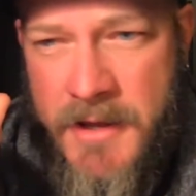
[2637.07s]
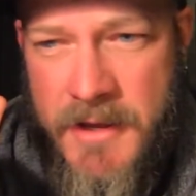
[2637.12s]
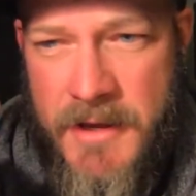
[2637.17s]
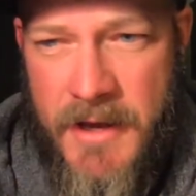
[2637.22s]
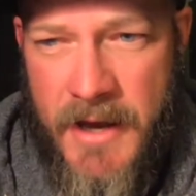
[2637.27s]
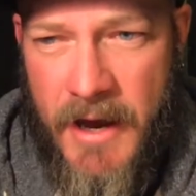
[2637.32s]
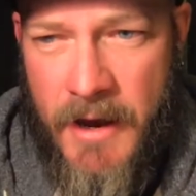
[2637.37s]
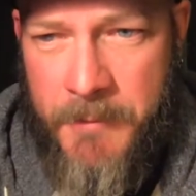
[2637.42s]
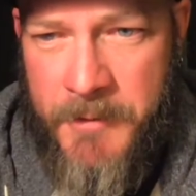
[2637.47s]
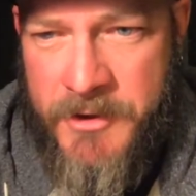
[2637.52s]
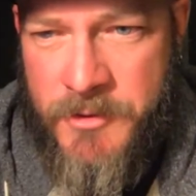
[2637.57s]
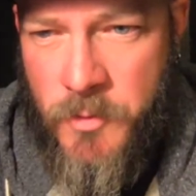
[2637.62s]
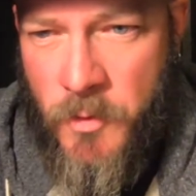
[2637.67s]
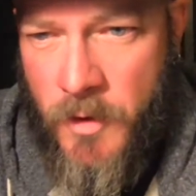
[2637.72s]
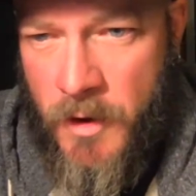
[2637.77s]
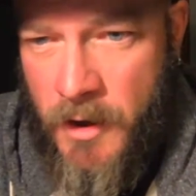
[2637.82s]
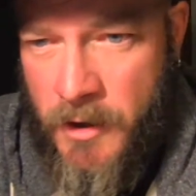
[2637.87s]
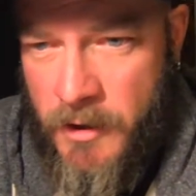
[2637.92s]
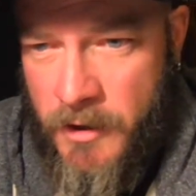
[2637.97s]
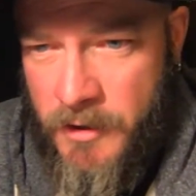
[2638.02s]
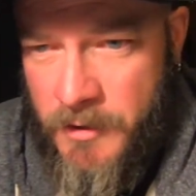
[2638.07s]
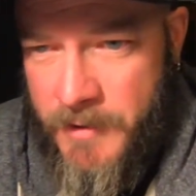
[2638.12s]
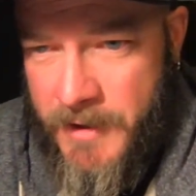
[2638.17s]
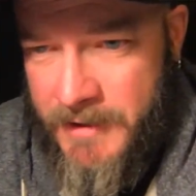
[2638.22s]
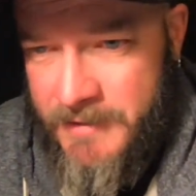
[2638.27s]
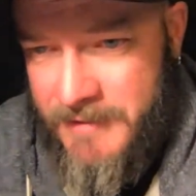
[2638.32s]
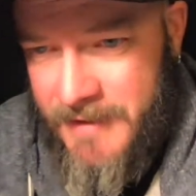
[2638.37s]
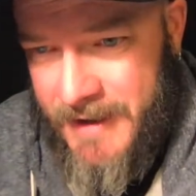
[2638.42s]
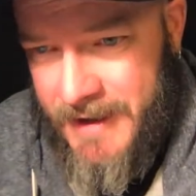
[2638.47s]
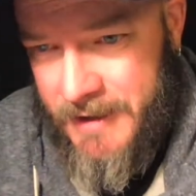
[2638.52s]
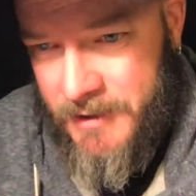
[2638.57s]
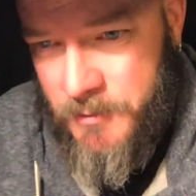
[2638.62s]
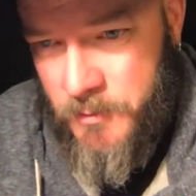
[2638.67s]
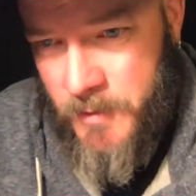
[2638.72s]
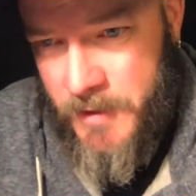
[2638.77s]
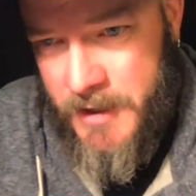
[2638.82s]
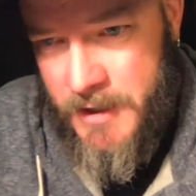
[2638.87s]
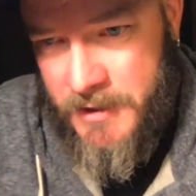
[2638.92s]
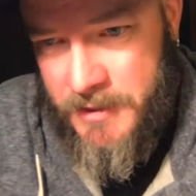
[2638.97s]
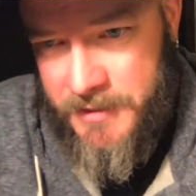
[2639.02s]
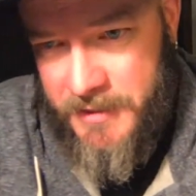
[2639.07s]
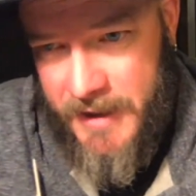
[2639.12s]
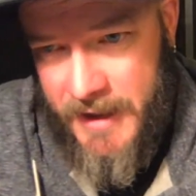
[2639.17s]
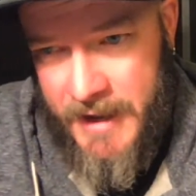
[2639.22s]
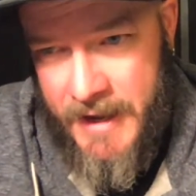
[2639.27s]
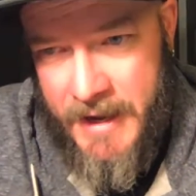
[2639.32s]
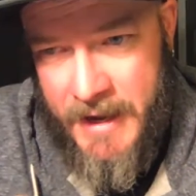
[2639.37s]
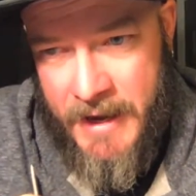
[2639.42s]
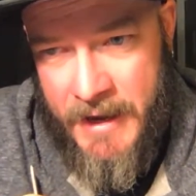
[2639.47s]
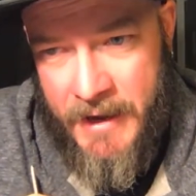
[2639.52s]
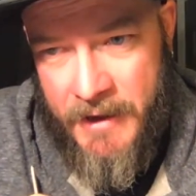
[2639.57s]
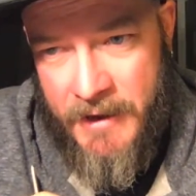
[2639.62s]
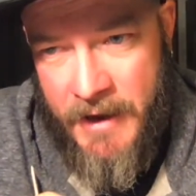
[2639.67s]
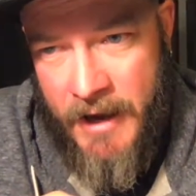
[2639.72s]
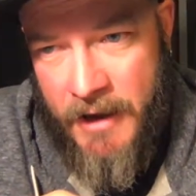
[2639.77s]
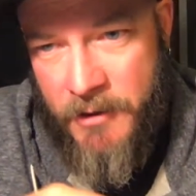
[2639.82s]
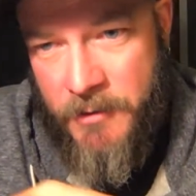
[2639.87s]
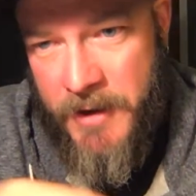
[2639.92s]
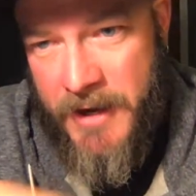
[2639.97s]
How much water do I take with, and how do I